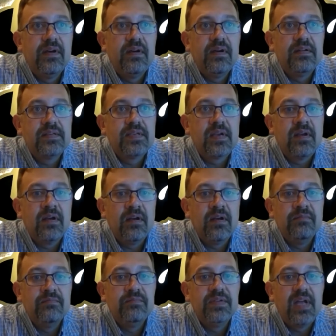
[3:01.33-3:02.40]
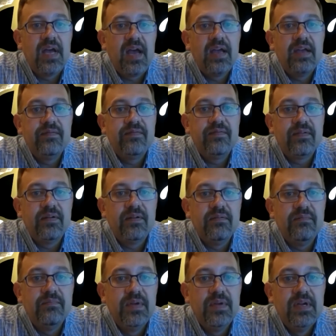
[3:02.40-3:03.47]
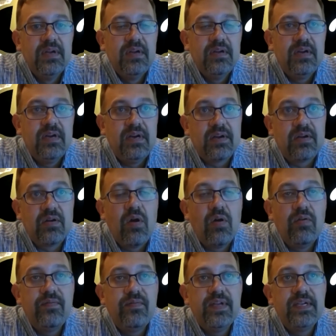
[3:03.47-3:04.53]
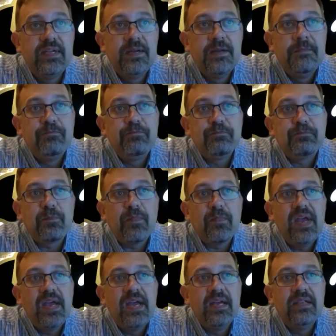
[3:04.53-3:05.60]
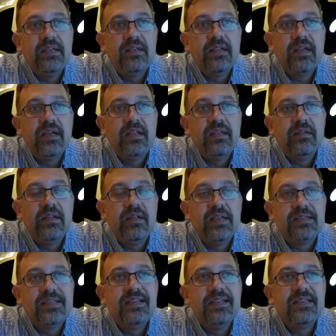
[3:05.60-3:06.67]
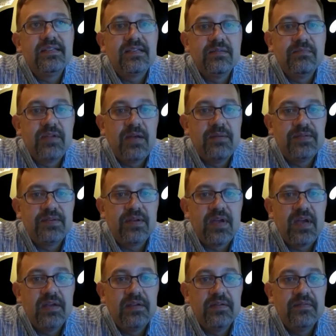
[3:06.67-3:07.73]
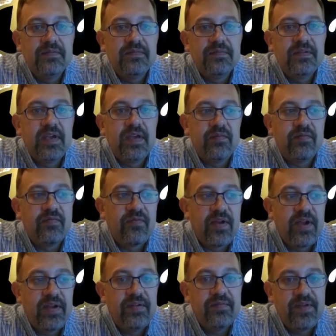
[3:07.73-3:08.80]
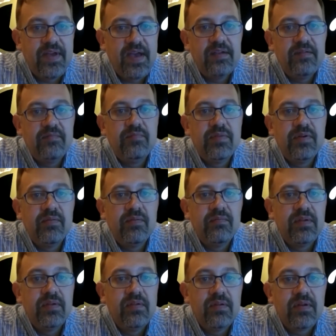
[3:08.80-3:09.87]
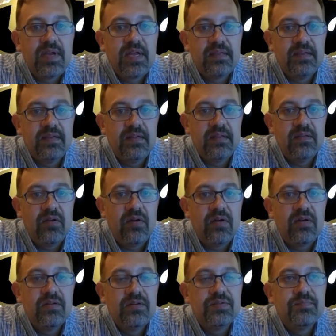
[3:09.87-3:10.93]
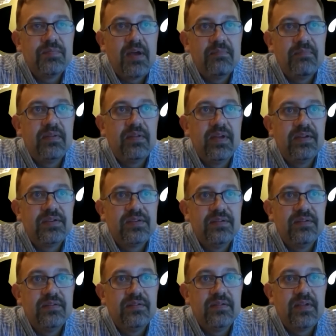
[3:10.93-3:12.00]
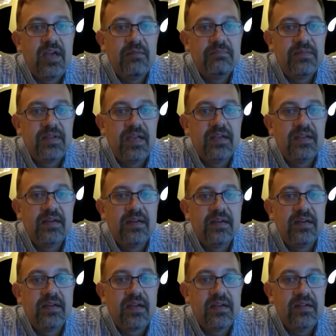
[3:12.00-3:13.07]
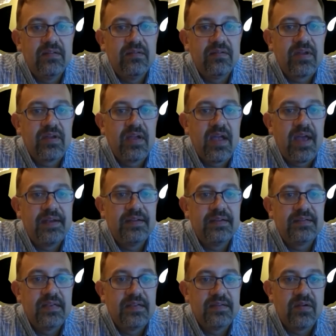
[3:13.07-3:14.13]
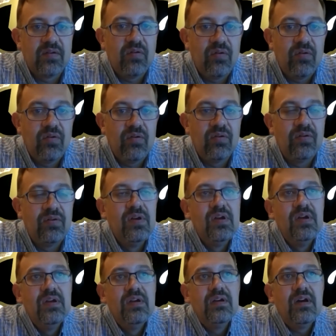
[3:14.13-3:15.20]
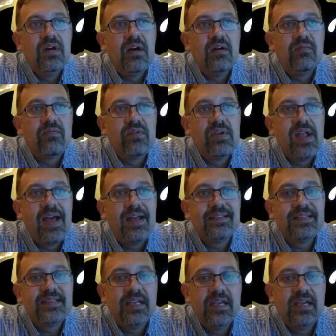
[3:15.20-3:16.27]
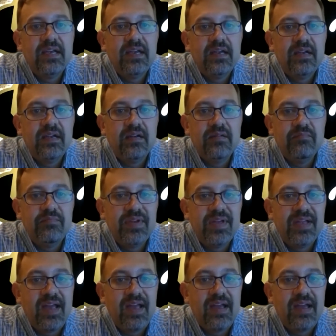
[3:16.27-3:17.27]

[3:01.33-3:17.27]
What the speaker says: succumbed, died from COVID. And it's easy sometimes to kind of get afraid of that. But when we look at the large population type data and kind of looking at us as a whole, we're not seeing a big